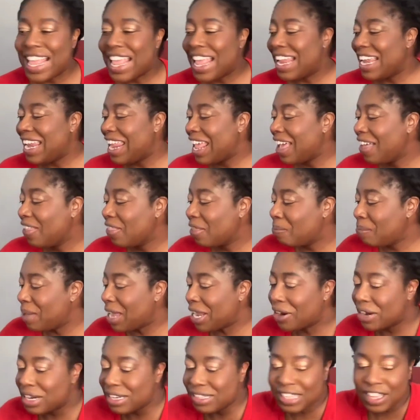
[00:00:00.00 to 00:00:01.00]
Now the
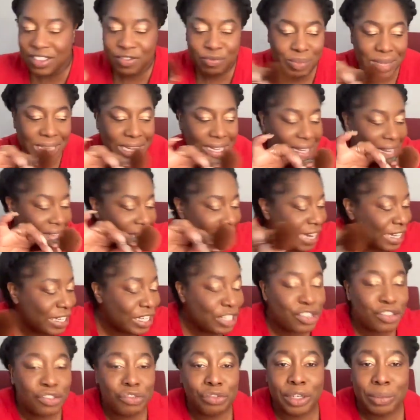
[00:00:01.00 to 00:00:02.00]
parrots have been like
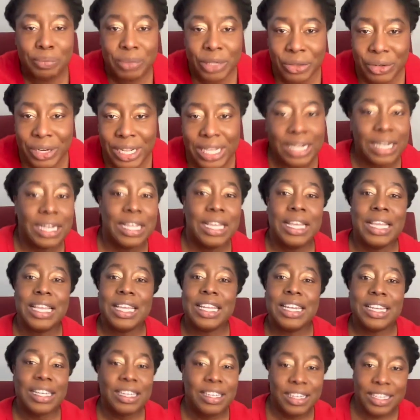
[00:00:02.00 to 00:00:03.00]
distributed
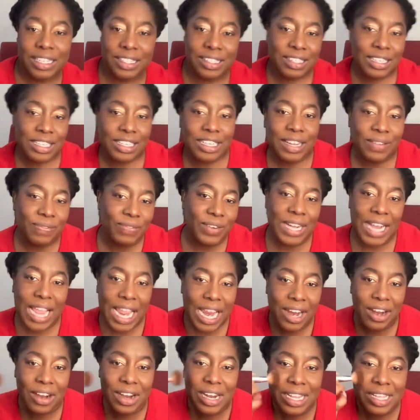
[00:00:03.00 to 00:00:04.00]
in, into different
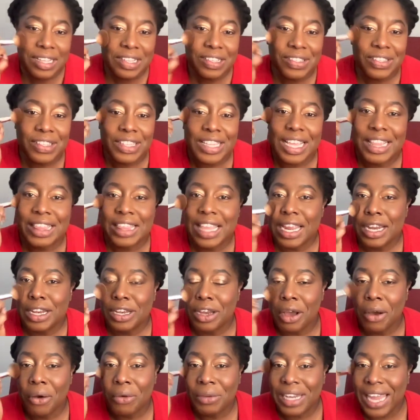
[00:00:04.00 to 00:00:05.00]
areas so that they
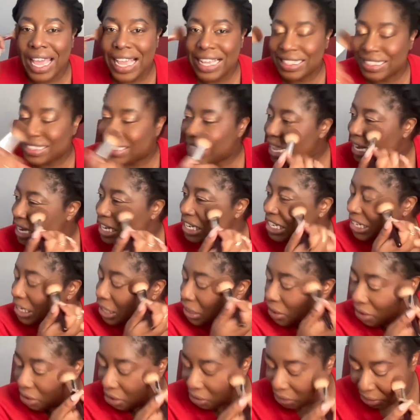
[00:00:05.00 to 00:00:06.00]
don't like set each
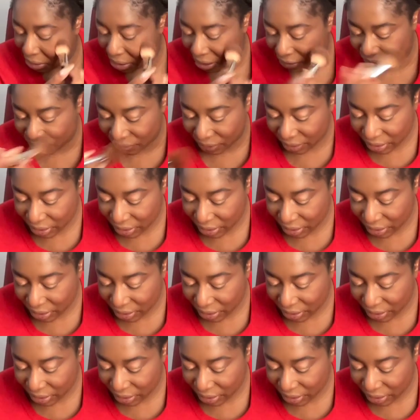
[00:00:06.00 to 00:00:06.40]
other off.